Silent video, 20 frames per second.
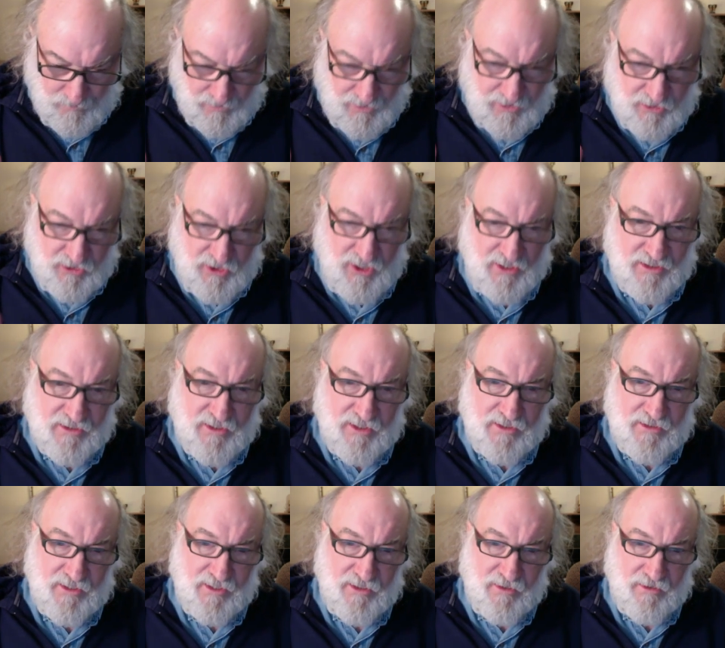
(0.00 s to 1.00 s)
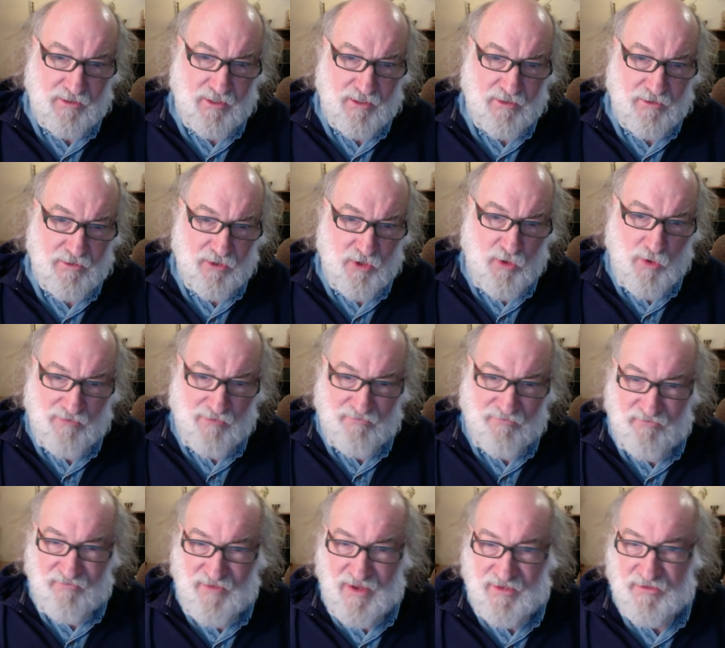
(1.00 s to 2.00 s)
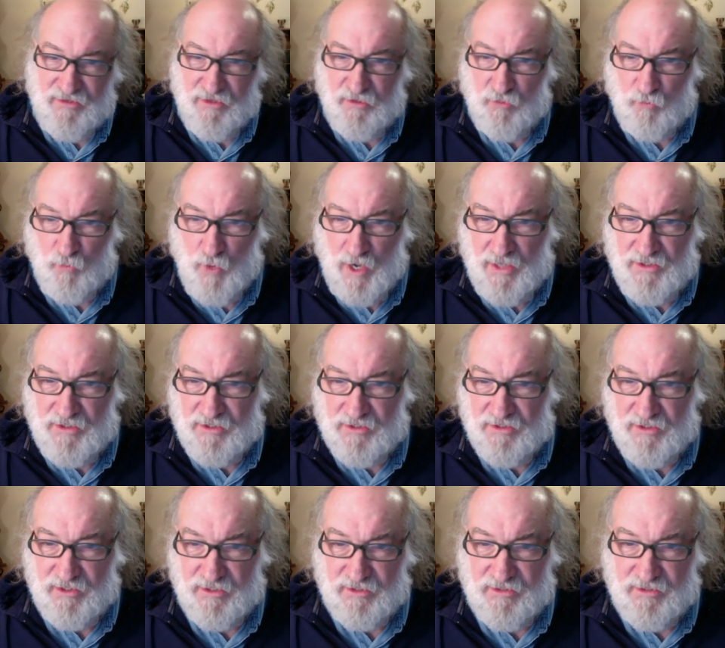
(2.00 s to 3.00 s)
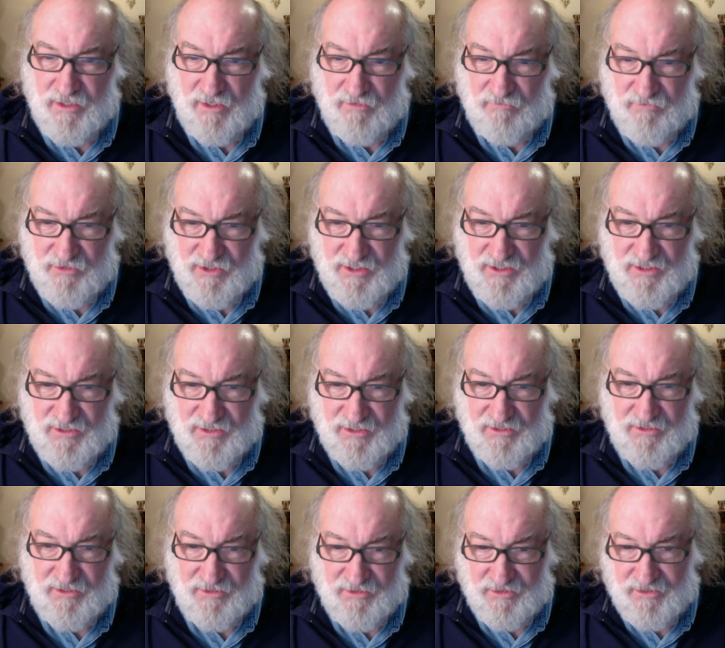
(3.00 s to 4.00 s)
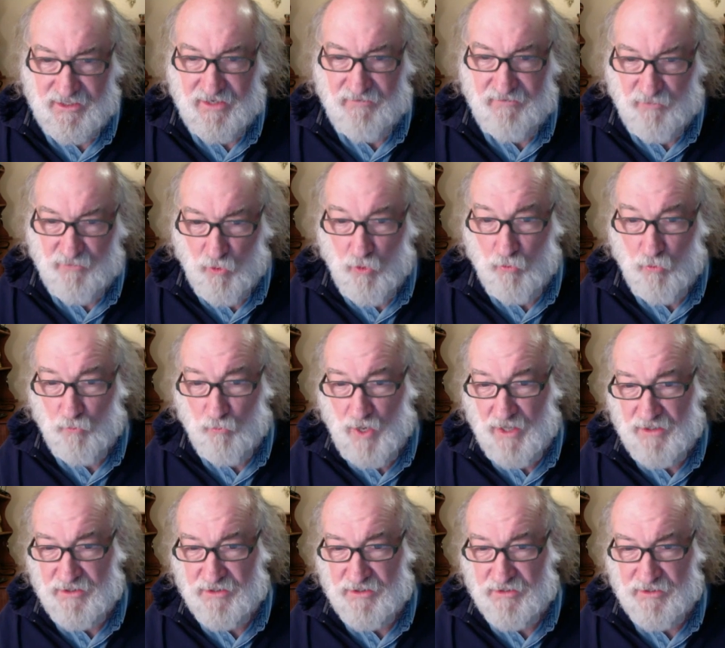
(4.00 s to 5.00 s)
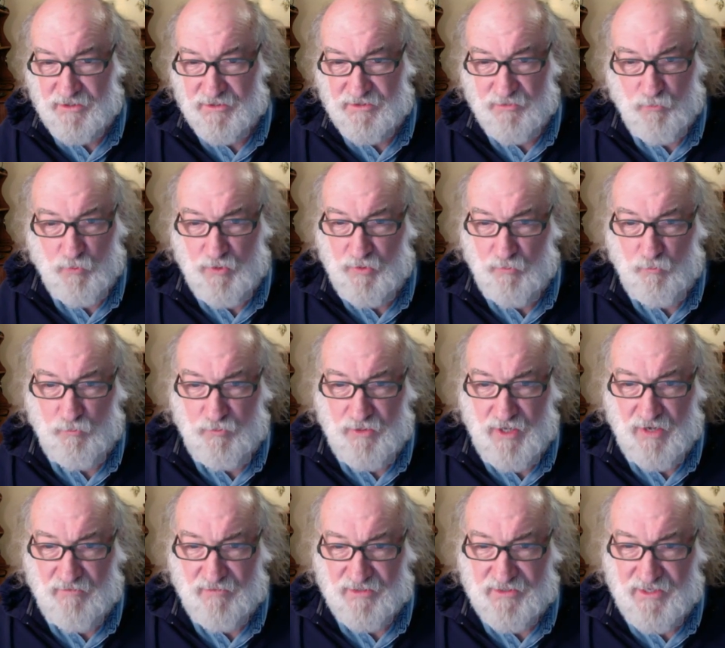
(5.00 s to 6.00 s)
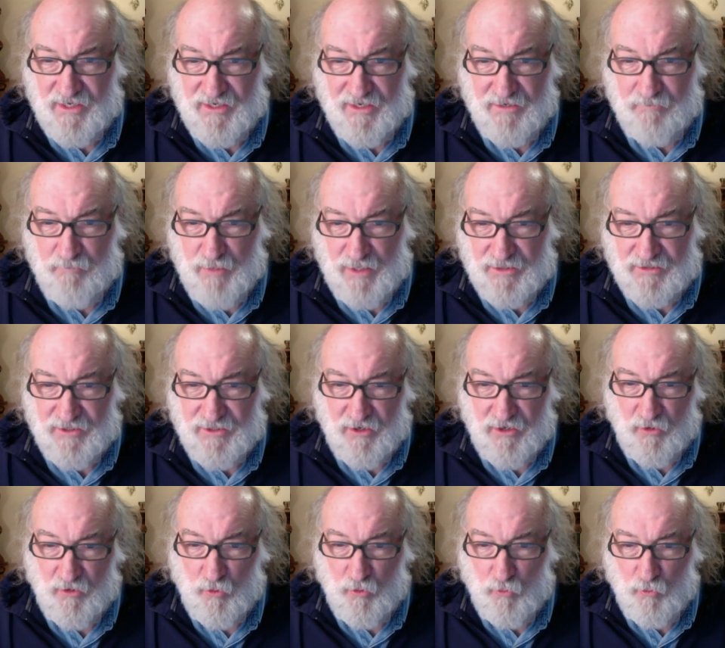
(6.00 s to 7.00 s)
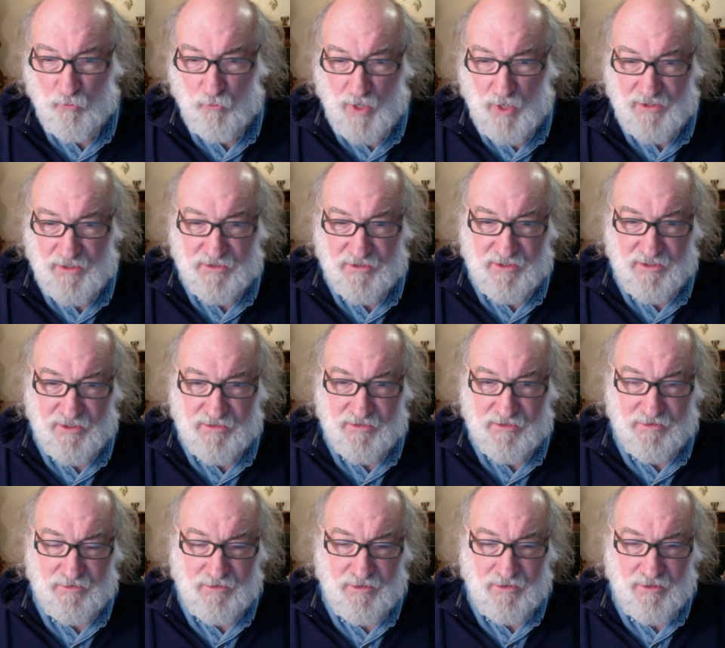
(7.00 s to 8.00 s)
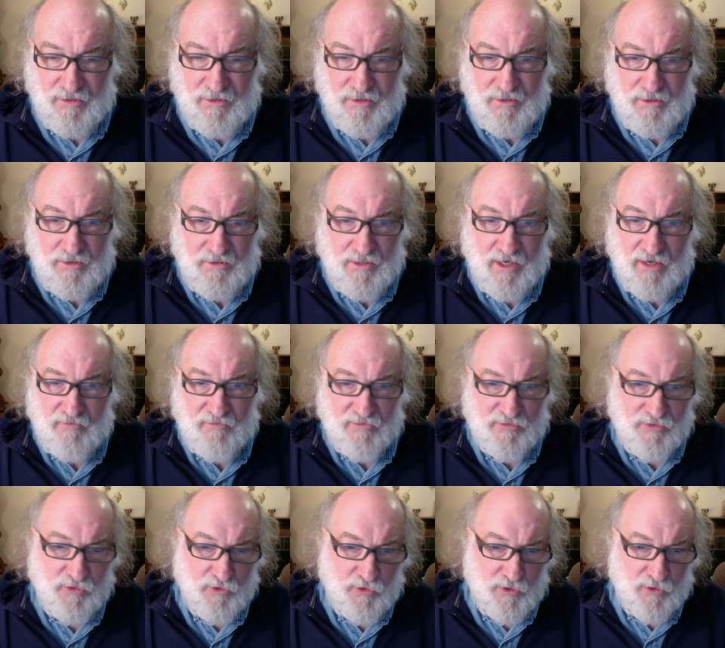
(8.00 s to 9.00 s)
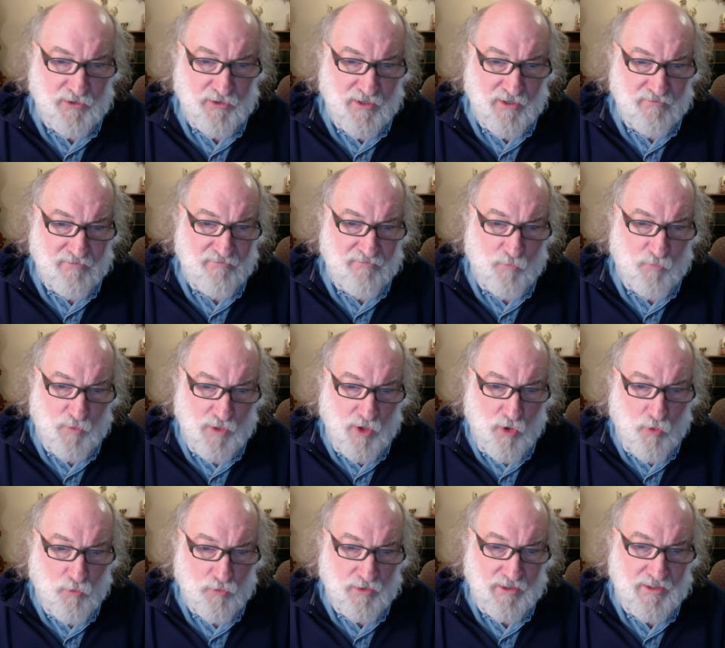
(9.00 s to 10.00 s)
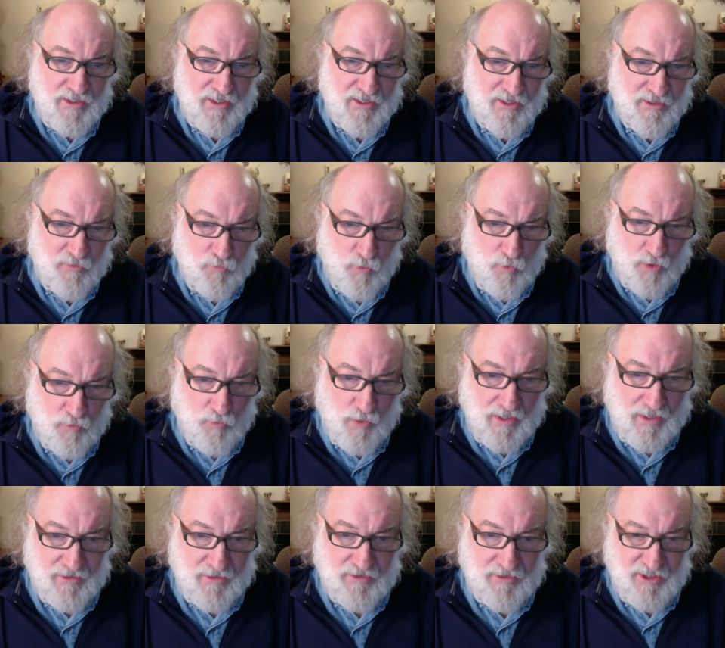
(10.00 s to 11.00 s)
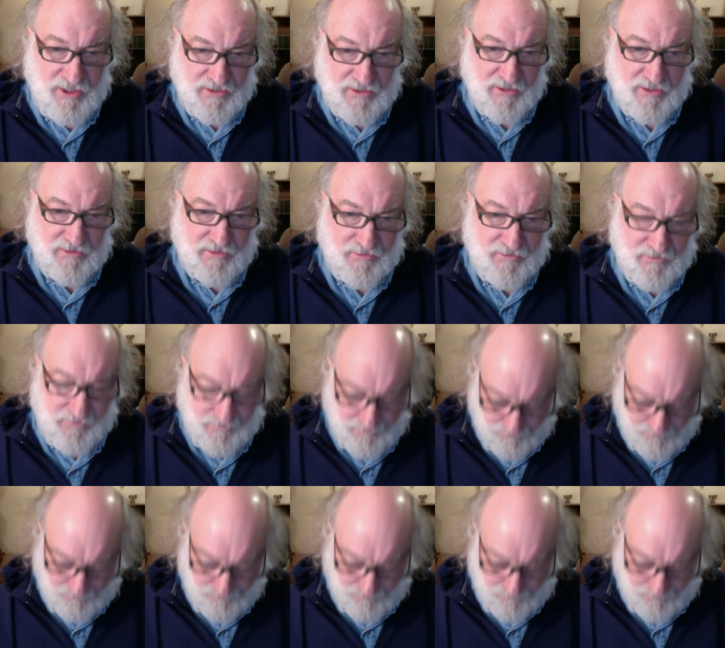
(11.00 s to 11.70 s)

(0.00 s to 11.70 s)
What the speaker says: in Jesus, and you have faith in the righteousness of Jesus instead of your own righteousness, none of us get in based on our own righteousness. None of us are good enough. We only get in one way, Jesus.